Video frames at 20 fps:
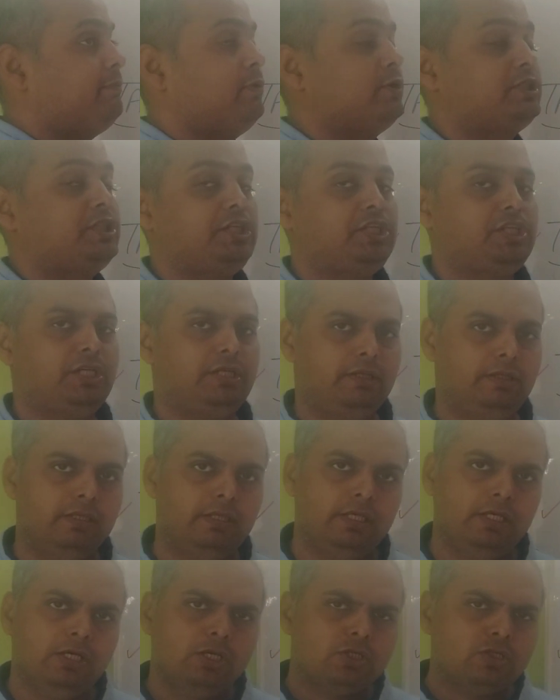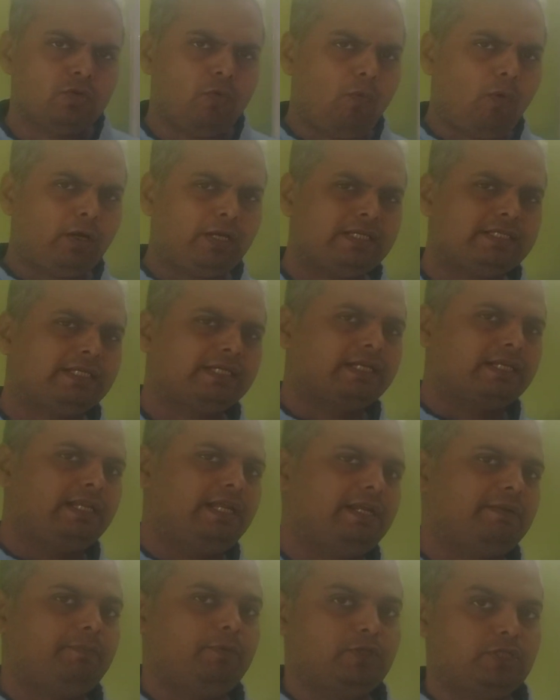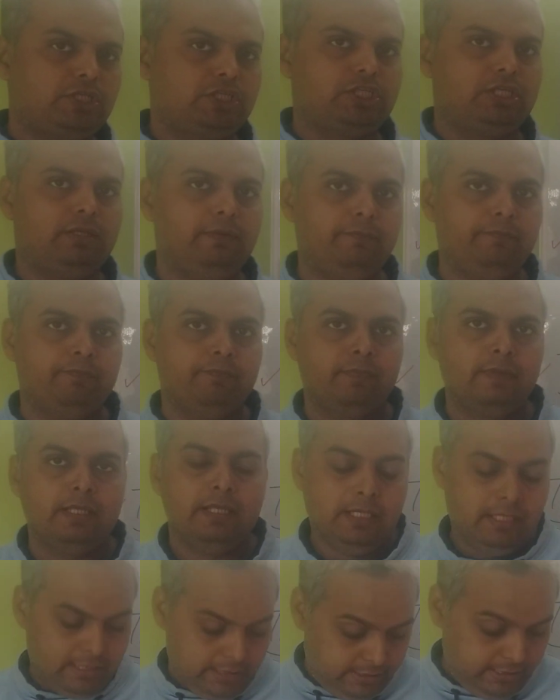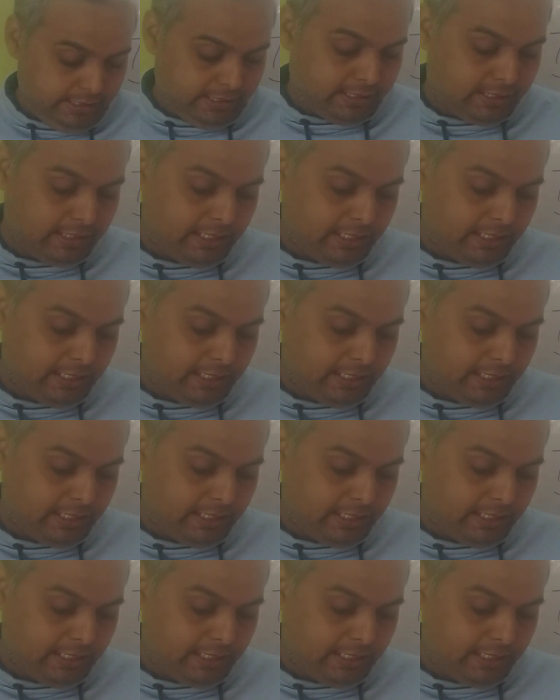position. So what is a clear position? See,